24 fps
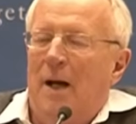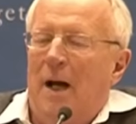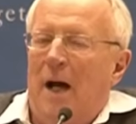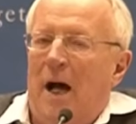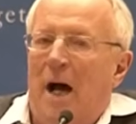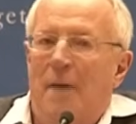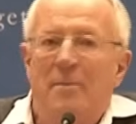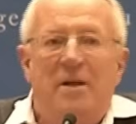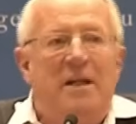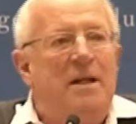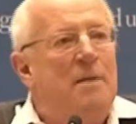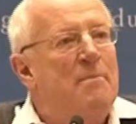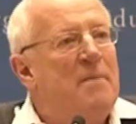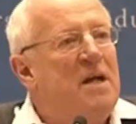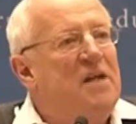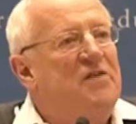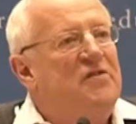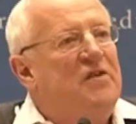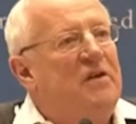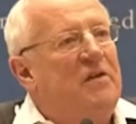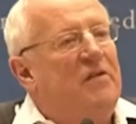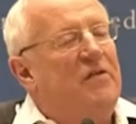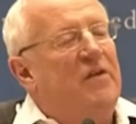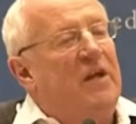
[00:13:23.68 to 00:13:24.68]
I mean, the
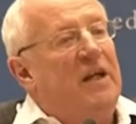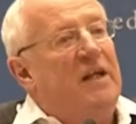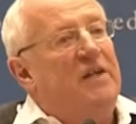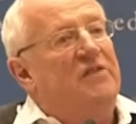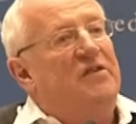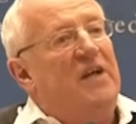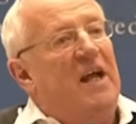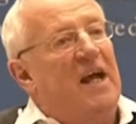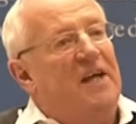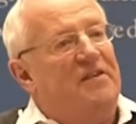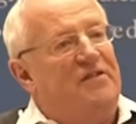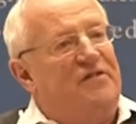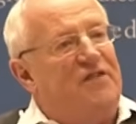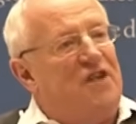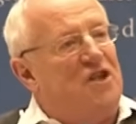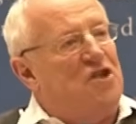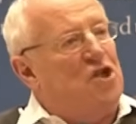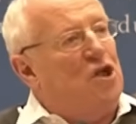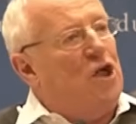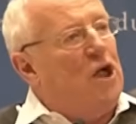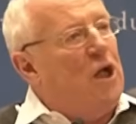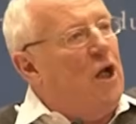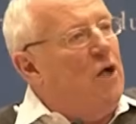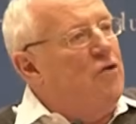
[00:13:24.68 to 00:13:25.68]
amazing thing is he has
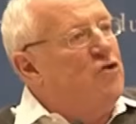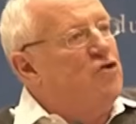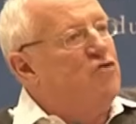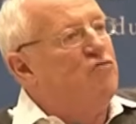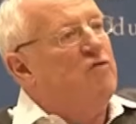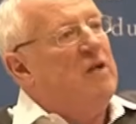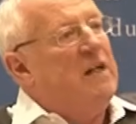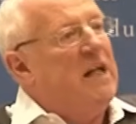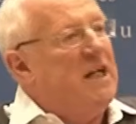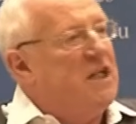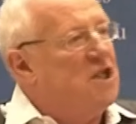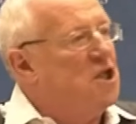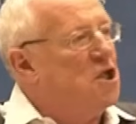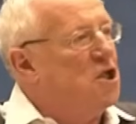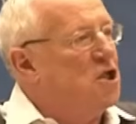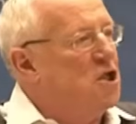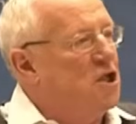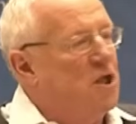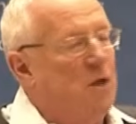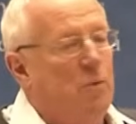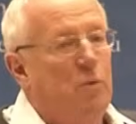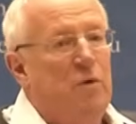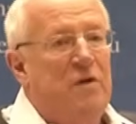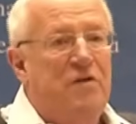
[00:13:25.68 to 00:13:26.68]
such a close
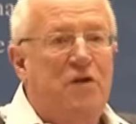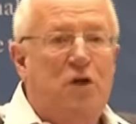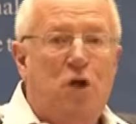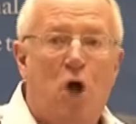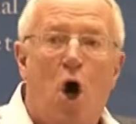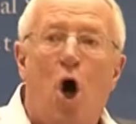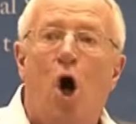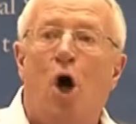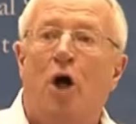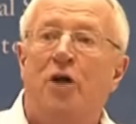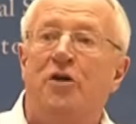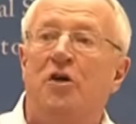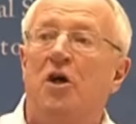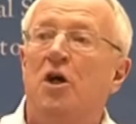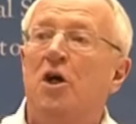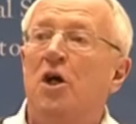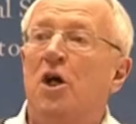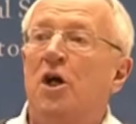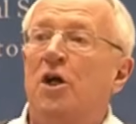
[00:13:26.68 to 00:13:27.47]
relationship with God,